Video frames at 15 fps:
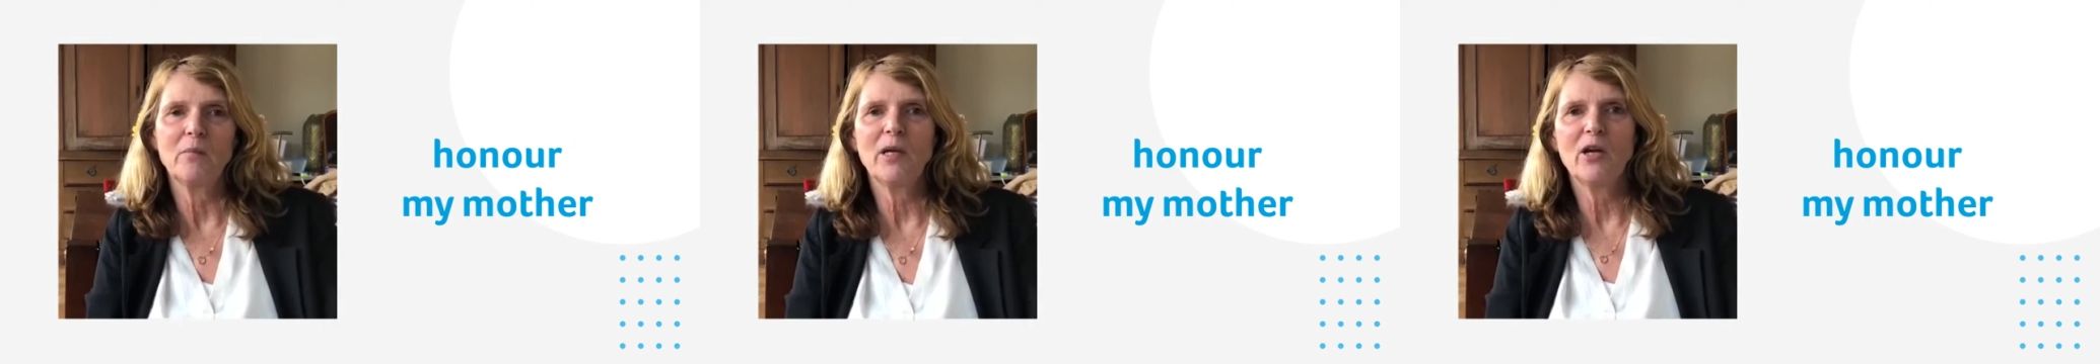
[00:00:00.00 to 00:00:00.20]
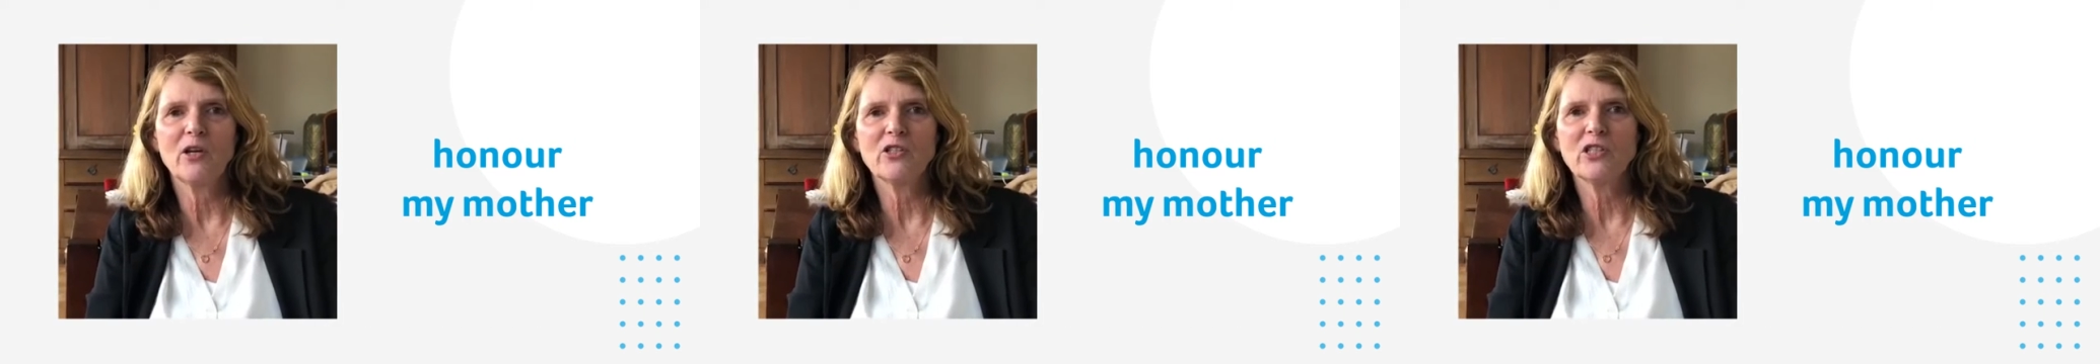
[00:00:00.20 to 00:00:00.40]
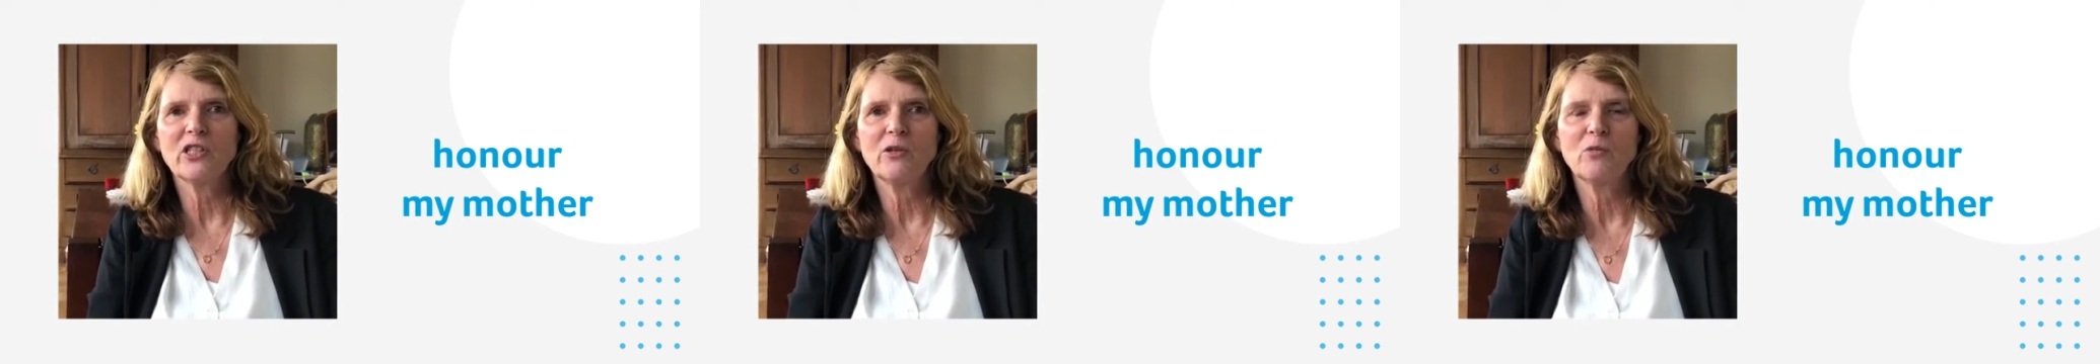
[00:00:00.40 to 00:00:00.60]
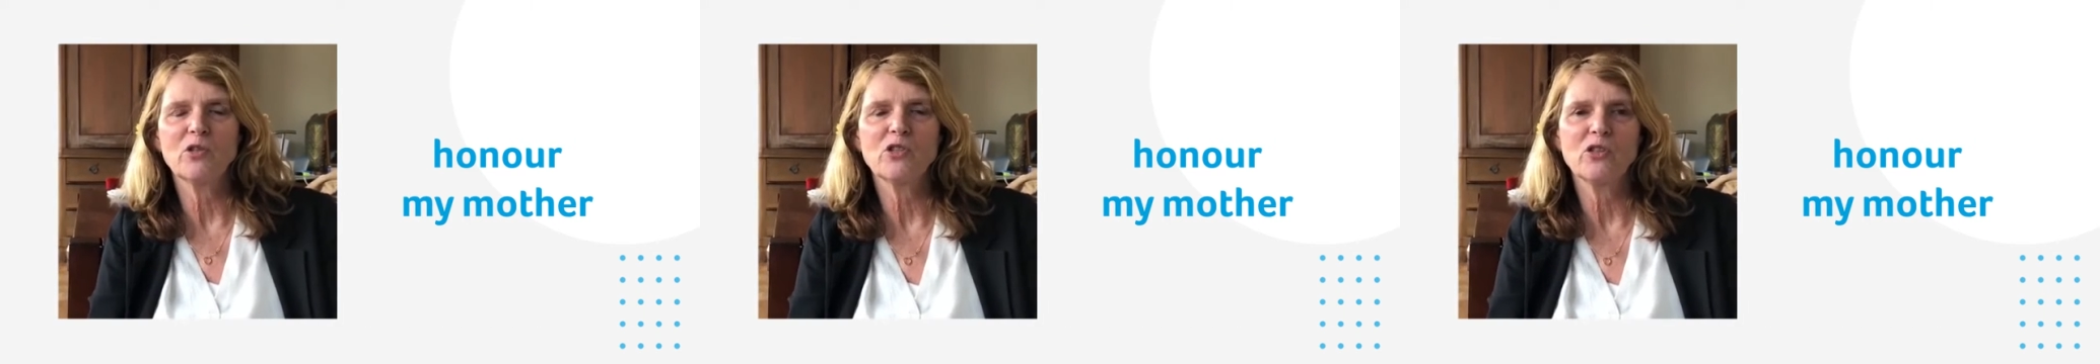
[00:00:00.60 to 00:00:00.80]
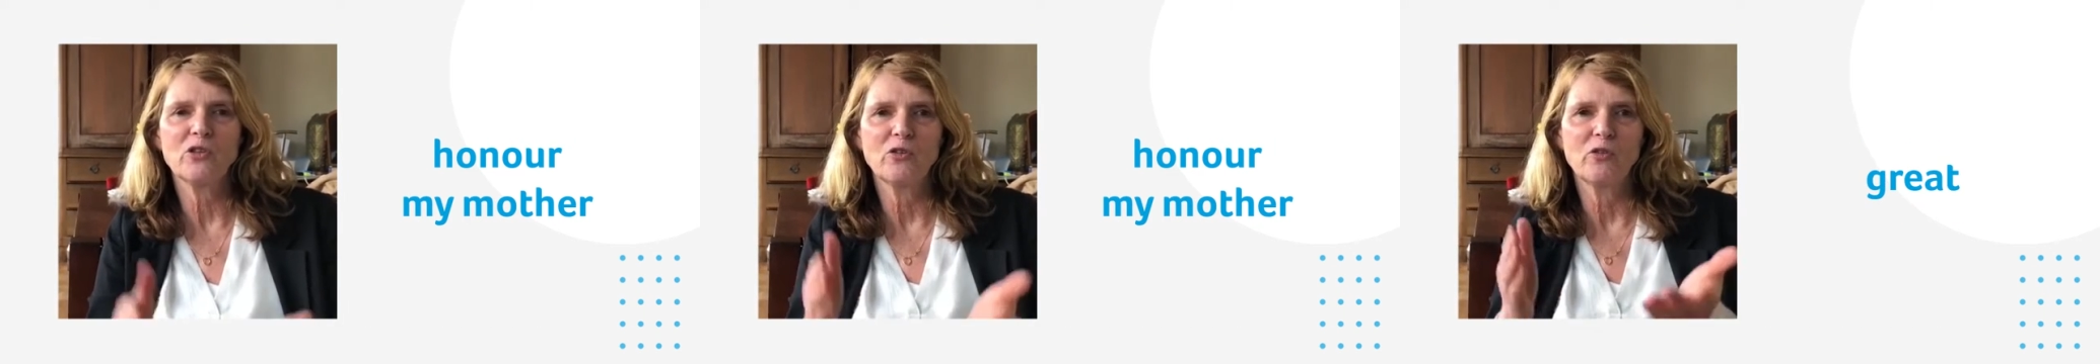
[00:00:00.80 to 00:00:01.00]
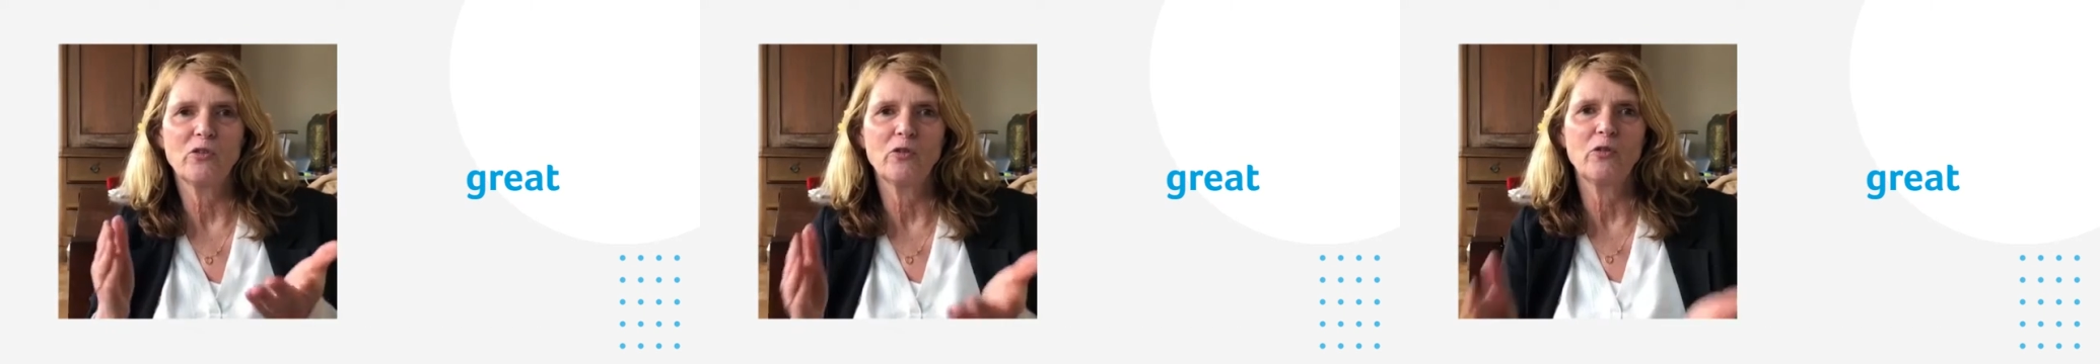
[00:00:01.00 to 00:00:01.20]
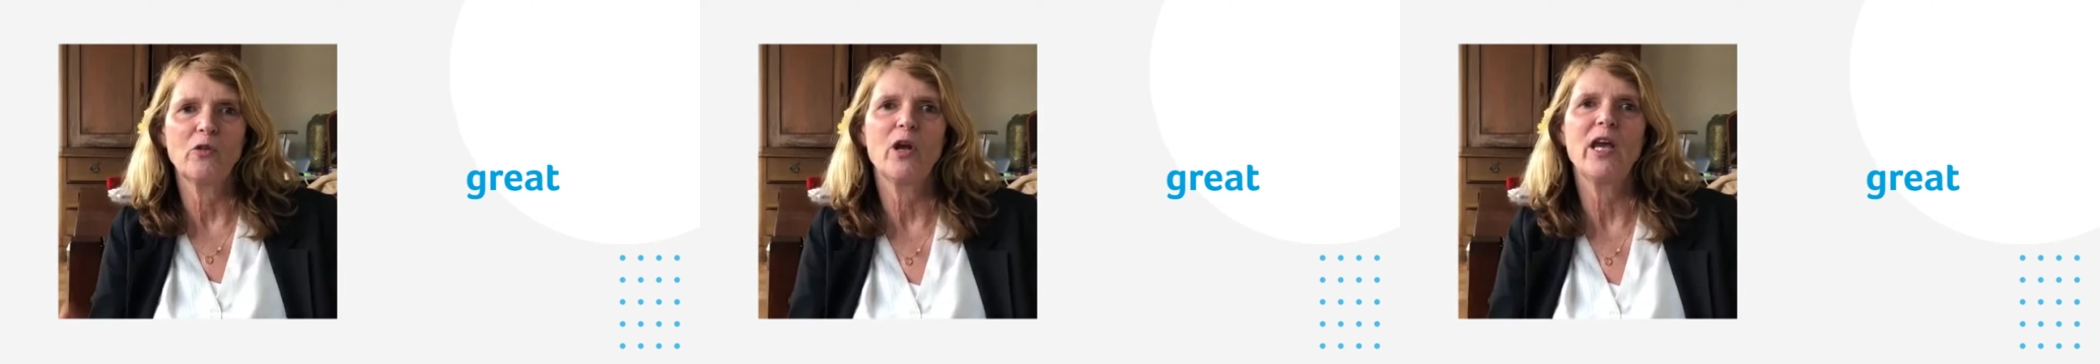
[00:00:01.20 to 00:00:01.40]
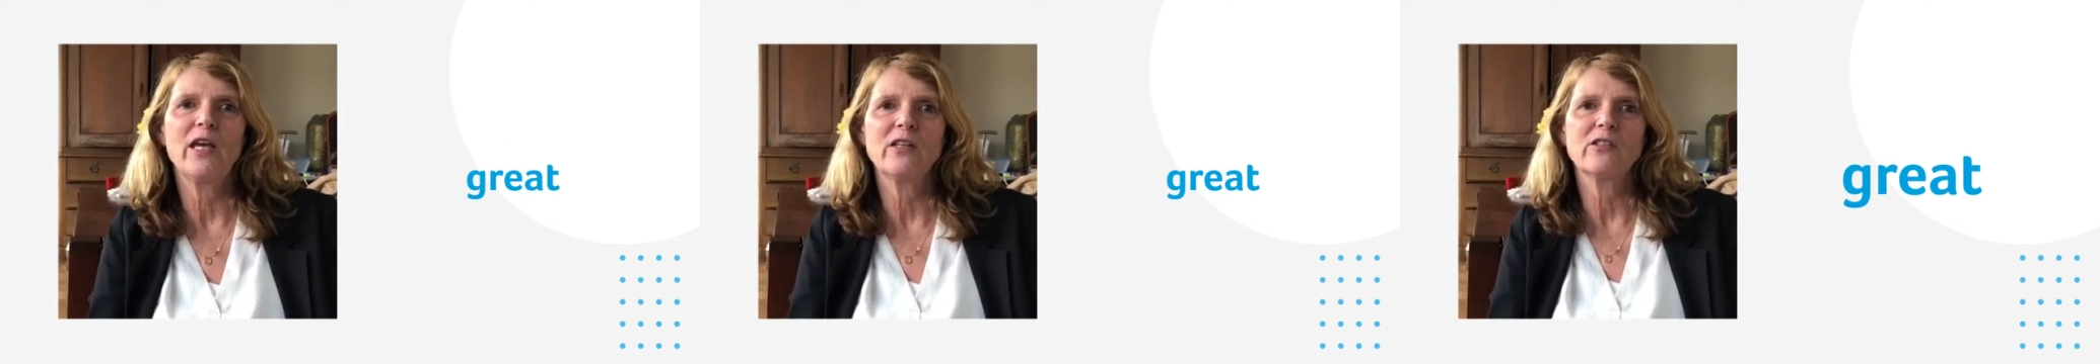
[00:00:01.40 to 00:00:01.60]
because she was a
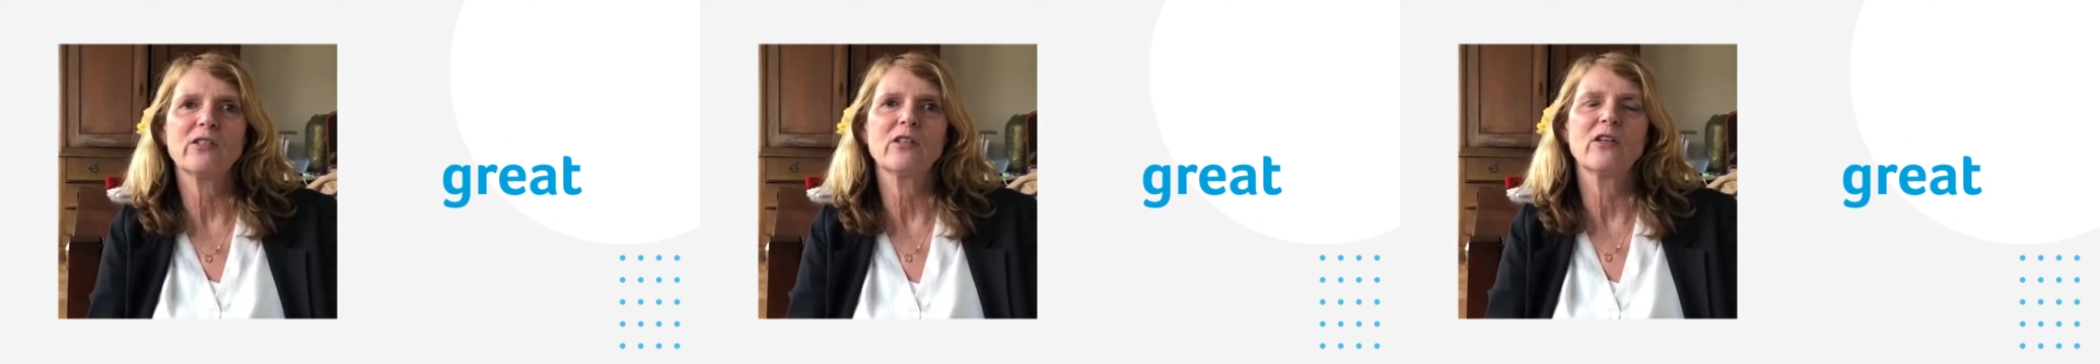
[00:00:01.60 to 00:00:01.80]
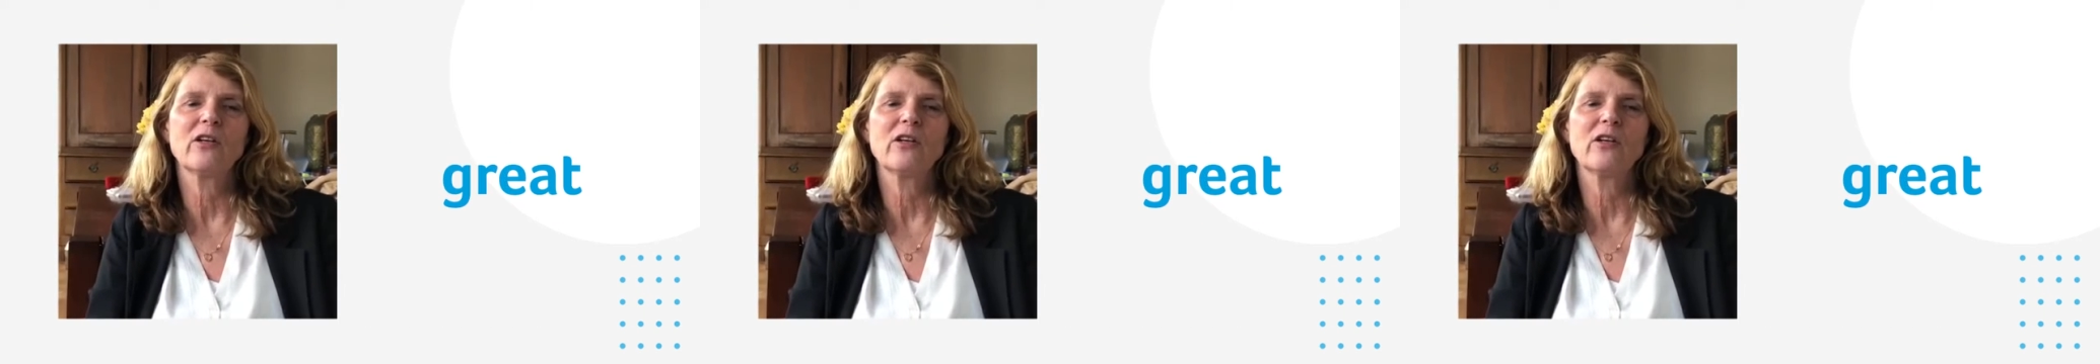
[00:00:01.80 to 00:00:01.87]
great,